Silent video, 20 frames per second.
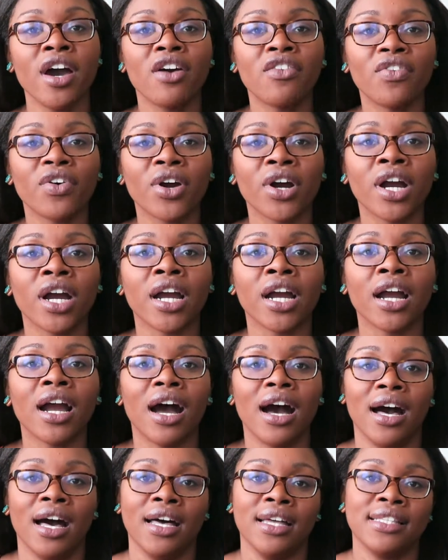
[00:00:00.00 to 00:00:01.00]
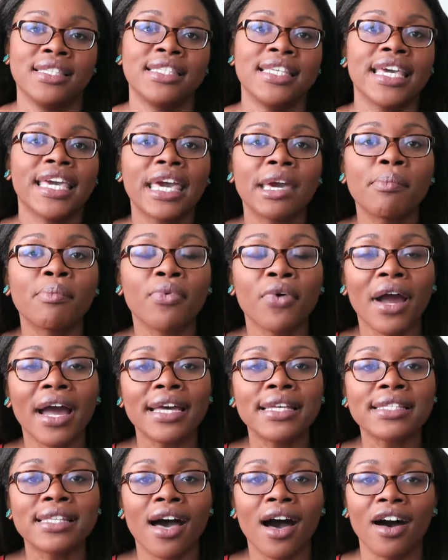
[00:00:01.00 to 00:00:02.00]
for a ticket
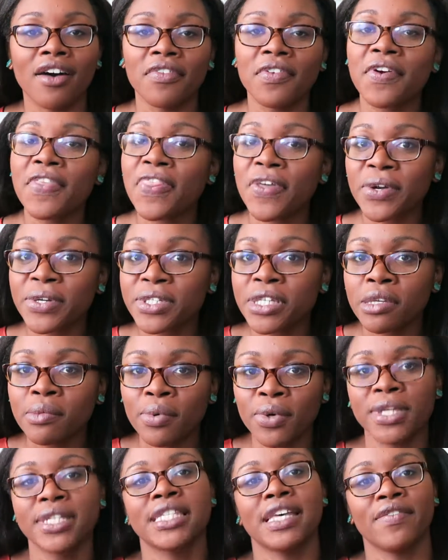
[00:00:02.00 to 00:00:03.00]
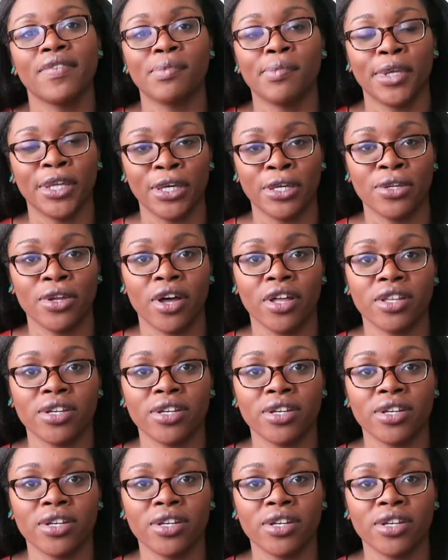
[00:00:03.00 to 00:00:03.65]
price of $13.7 billion.